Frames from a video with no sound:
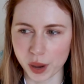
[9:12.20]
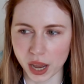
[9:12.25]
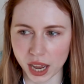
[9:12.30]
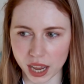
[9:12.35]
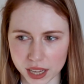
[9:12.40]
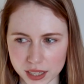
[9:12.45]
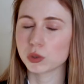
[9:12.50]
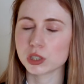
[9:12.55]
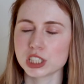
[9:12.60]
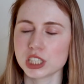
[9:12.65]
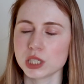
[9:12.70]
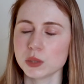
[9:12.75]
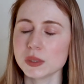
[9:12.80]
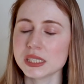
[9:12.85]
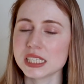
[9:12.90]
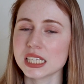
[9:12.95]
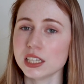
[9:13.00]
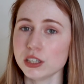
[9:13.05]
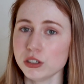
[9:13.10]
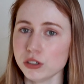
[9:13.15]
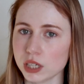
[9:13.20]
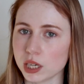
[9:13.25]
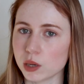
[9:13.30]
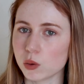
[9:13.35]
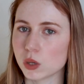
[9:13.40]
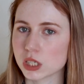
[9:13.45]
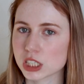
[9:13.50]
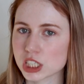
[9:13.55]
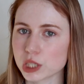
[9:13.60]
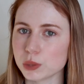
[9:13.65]
but what she was
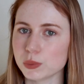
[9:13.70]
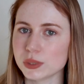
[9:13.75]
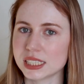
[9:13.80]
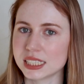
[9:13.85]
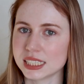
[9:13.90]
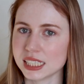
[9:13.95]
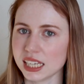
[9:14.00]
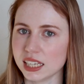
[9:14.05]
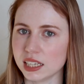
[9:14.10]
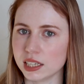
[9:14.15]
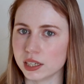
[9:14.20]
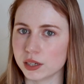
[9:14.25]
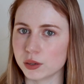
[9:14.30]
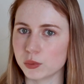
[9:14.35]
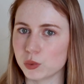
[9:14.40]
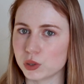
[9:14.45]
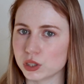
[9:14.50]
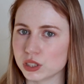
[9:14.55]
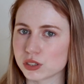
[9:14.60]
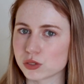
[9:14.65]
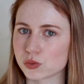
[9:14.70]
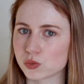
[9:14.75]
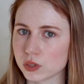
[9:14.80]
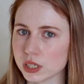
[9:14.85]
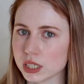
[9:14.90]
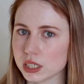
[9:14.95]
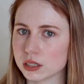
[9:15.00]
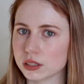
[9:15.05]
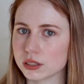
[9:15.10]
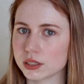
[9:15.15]
hearing, what she was seeing was
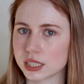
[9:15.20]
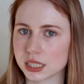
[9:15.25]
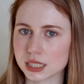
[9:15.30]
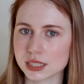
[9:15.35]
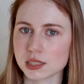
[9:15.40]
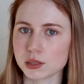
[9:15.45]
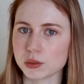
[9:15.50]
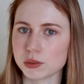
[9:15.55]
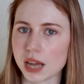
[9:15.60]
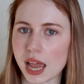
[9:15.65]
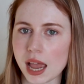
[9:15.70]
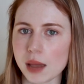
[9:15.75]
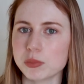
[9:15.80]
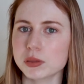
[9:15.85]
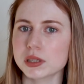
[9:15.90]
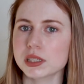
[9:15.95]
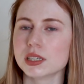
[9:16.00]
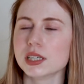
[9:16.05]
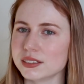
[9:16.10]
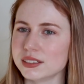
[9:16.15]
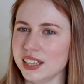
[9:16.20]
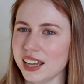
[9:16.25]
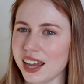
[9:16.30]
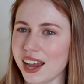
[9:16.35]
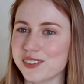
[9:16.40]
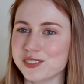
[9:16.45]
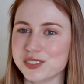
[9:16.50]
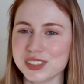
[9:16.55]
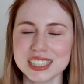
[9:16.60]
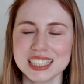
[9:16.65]
real, things that would happen. Yeah,
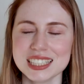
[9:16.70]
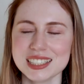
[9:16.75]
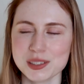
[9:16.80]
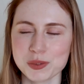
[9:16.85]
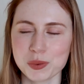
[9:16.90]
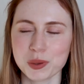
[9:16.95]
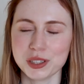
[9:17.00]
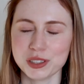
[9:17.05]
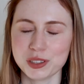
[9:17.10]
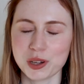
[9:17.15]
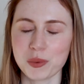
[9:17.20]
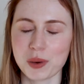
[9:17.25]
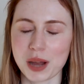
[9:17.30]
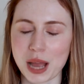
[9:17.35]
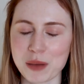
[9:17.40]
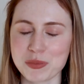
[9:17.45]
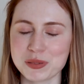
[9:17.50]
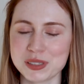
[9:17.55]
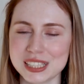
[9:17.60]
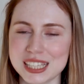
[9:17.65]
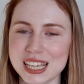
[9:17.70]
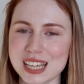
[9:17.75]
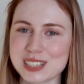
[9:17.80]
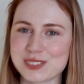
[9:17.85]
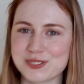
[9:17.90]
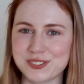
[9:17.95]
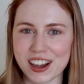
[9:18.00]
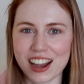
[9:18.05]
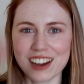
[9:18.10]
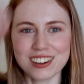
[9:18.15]
I really just want to know what happened to the
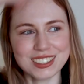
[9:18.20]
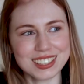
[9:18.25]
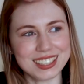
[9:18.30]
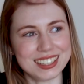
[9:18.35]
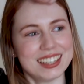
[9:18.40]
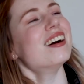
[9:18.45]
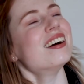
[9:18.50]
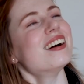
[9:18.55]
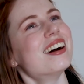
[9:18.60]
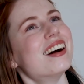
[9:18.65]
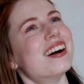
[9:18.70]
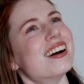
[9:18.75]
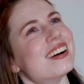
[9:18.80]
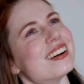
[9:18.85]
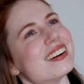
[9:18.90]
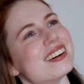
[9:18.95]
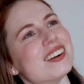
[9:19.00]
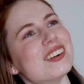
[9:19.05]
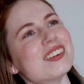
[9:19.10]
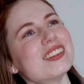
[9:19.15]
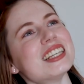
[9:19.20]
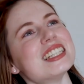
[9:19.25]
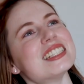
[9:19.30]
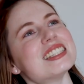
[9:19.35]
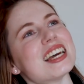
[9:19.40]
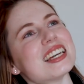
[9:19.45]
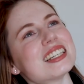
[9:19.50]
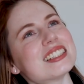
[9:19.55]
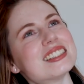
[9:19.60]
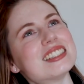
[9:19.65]
Eshvaren. Oh, all these
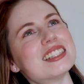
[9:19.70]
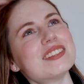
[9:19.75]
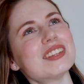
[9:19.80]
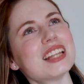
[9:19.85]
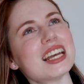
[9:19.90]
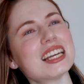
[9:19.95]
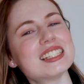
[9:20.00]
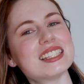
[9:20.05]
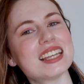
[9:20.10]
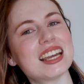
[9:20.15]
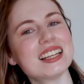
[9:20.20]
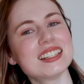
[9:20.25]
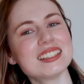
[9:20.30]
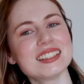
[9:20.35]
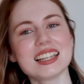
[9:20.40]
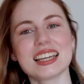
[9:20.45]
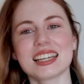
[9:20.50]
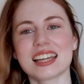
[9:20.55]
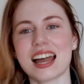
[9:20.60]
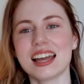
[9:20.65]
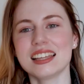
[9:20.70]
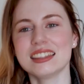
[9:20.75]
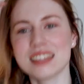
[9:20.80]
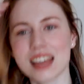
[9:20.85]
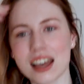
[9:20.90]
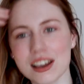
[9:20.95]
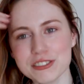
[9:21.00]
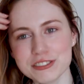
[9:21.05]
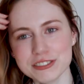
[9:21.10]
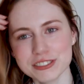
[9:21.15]
like civilization, like I
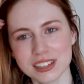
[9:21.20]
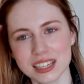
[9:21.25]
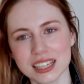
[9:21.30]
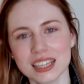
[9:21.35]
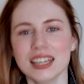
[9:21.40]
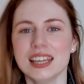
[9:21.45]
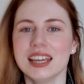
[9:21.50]
love